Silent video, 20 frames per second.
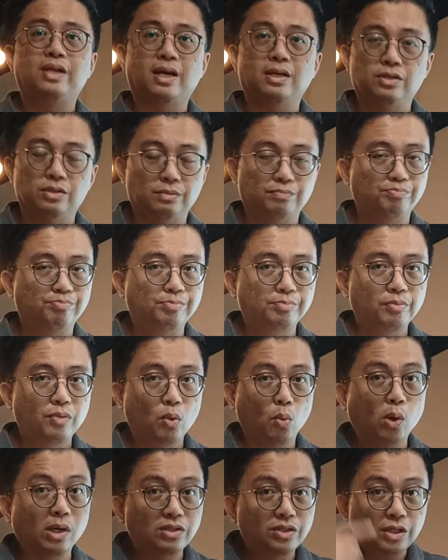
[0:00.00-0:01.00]
your desk,
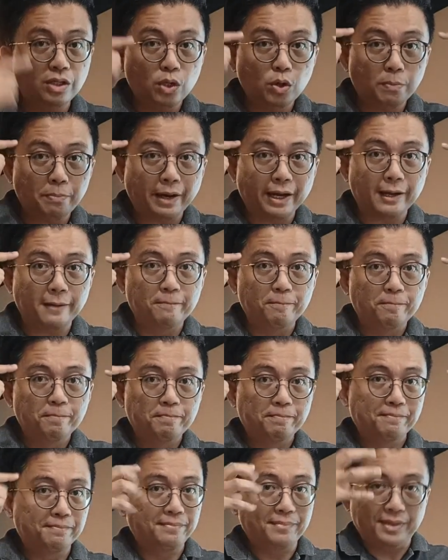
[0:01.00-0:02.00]
what's in your mind.
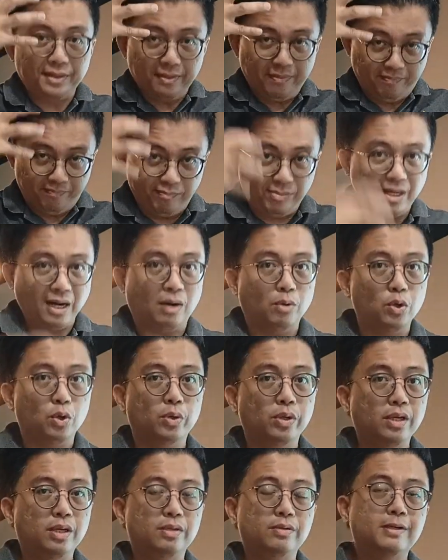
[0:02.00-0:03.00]

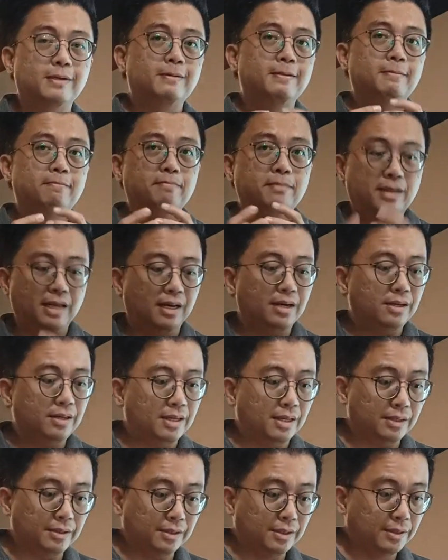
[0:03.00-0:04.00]
Download it, get
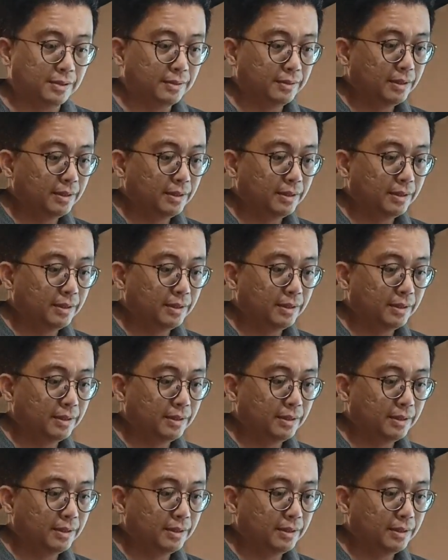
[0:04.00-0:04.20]
it done.